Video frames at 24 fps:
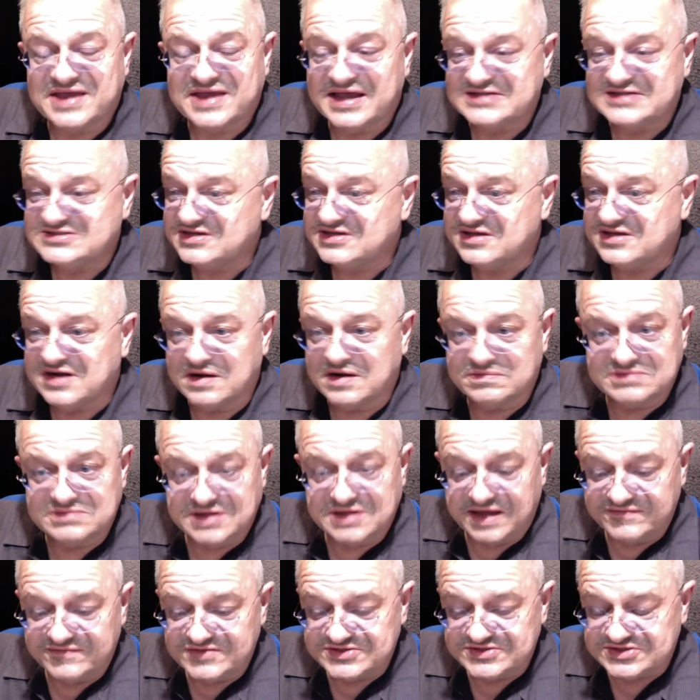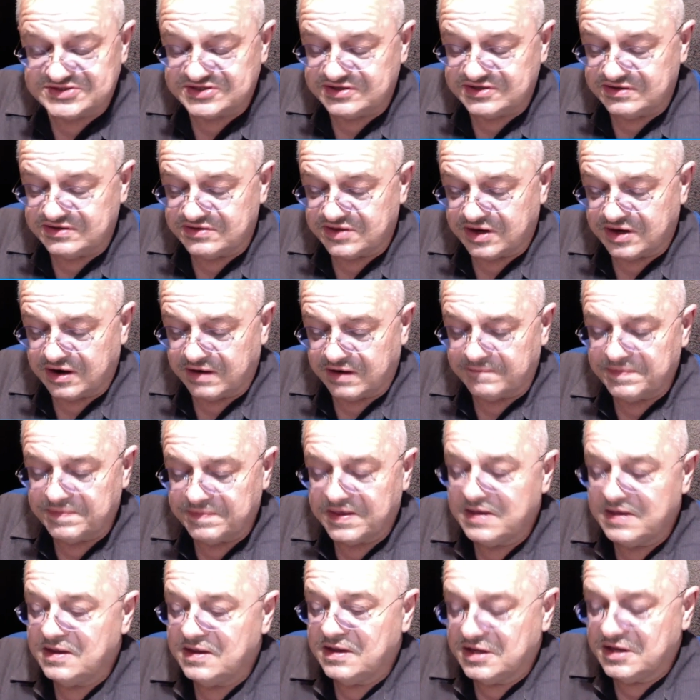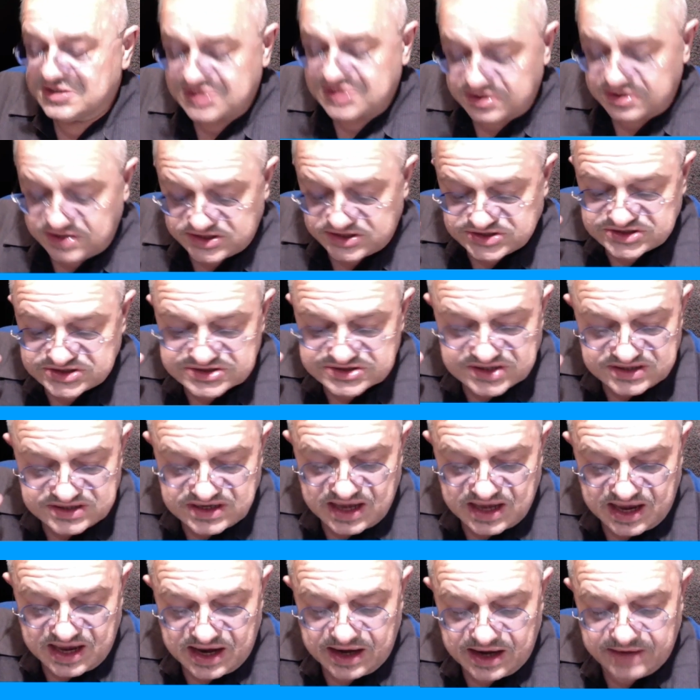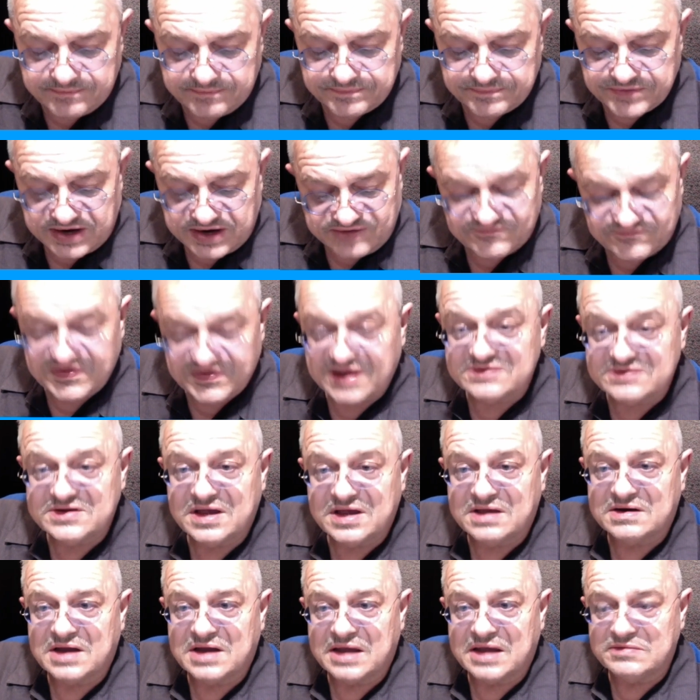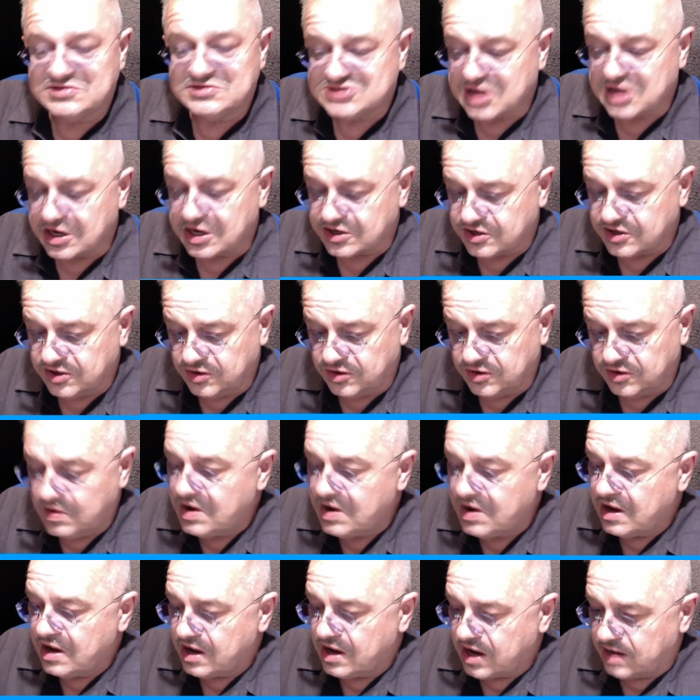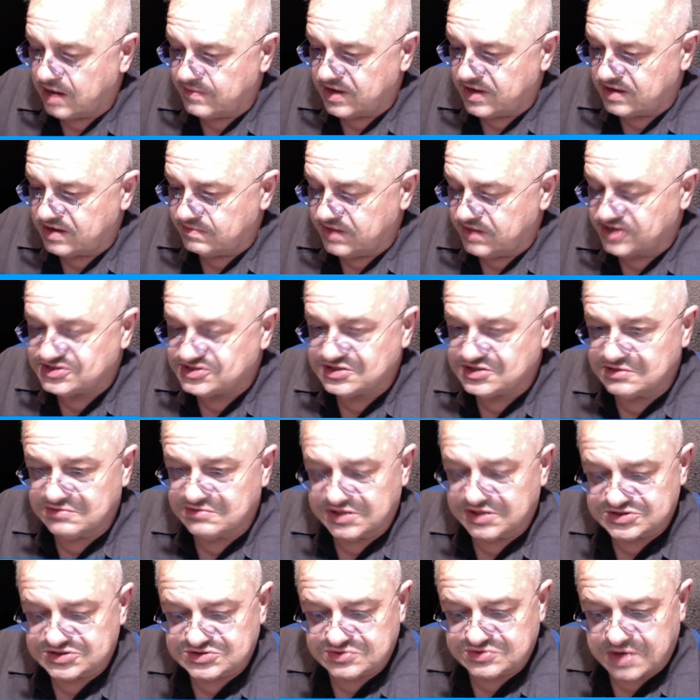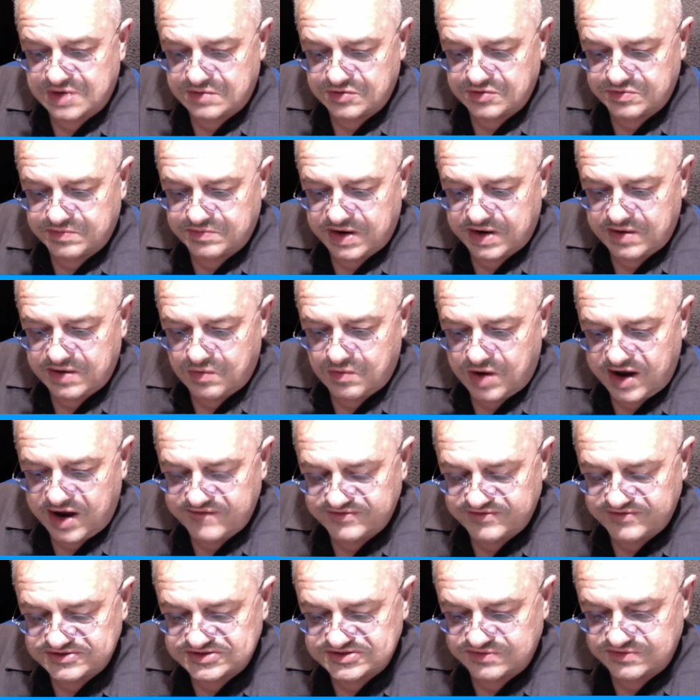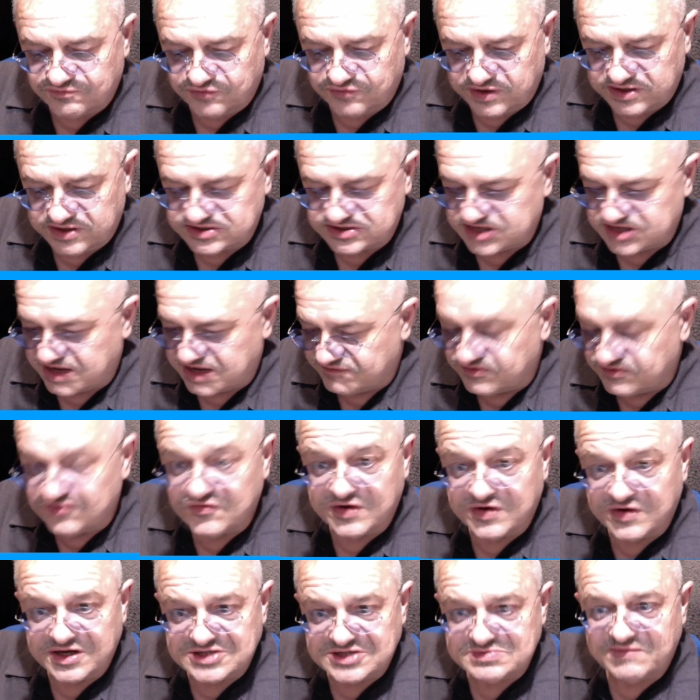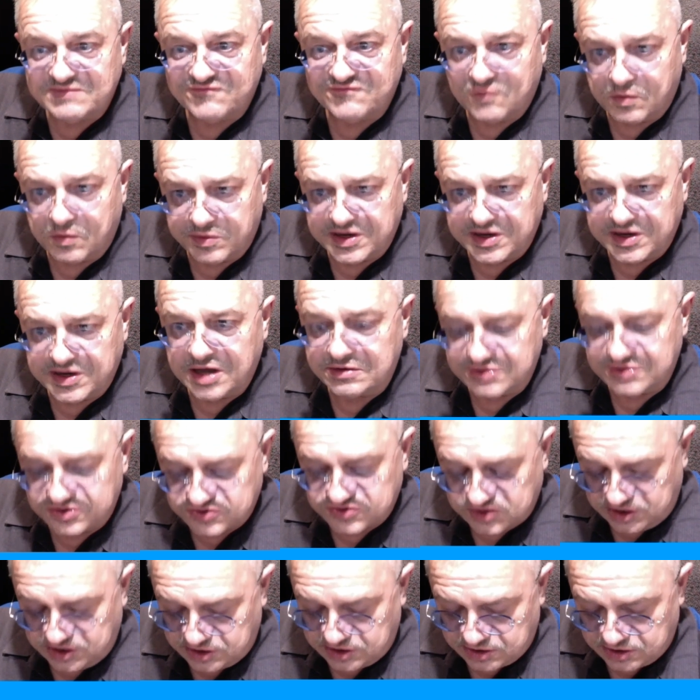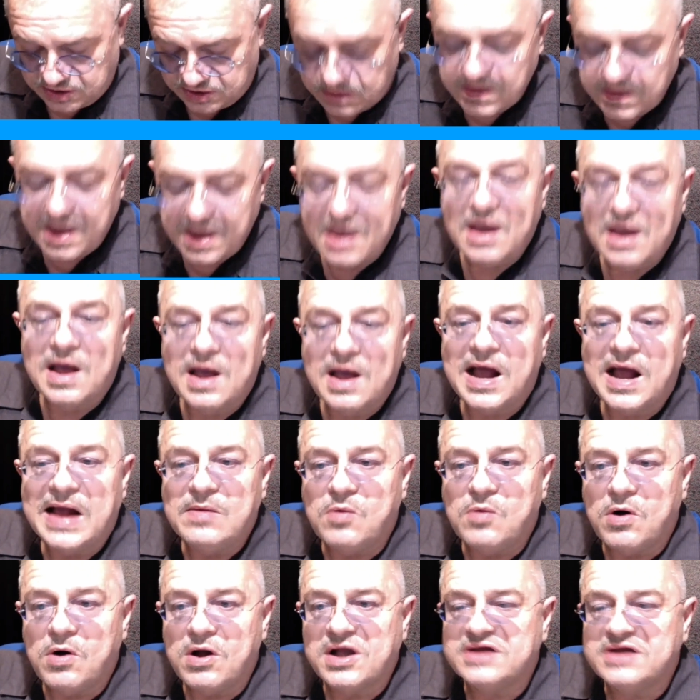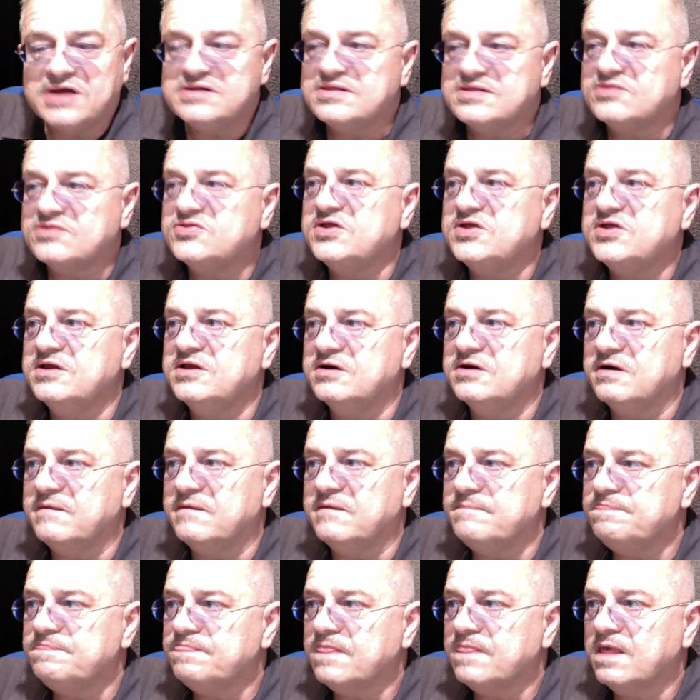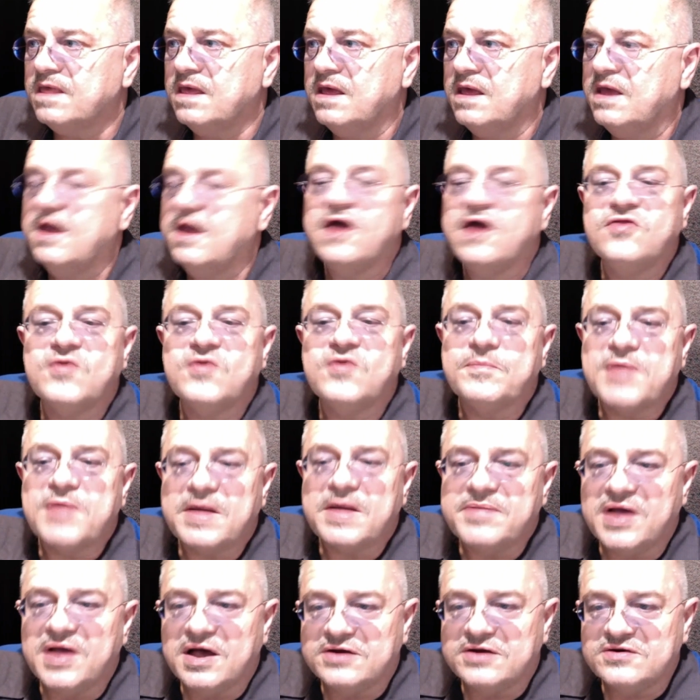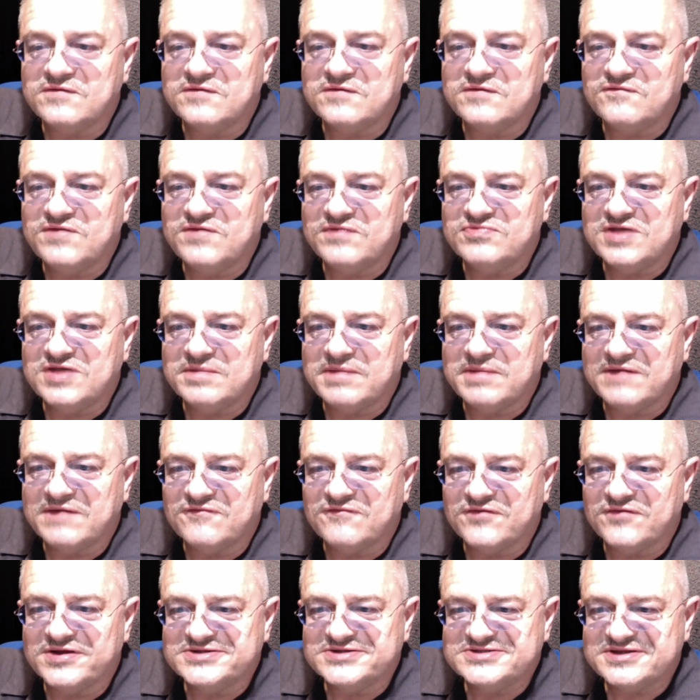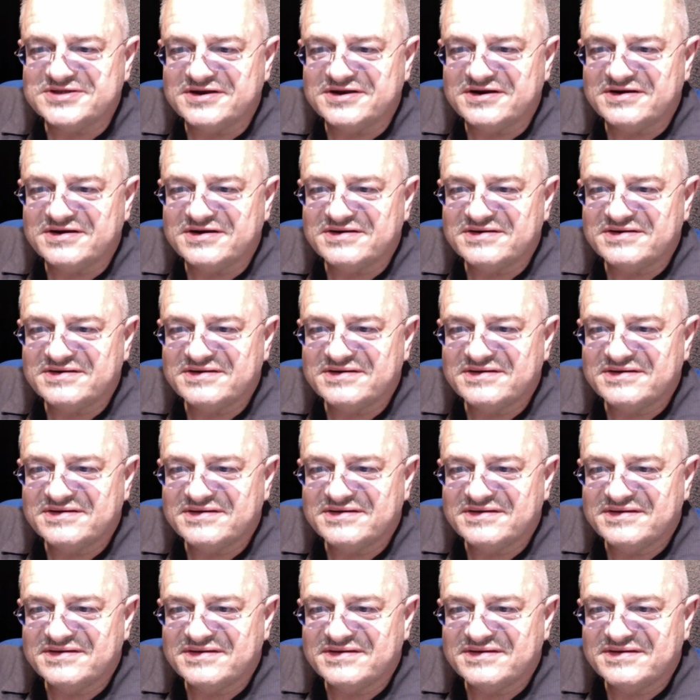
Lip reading: That'd be fantastic, and I'd love to see you there. So this is the day that I found out I was Aku. I'm at a Mexican restaurant with my wife and some friends having drinks before we go to the theater. I walk into the theater. There are probably 150 of my friends there.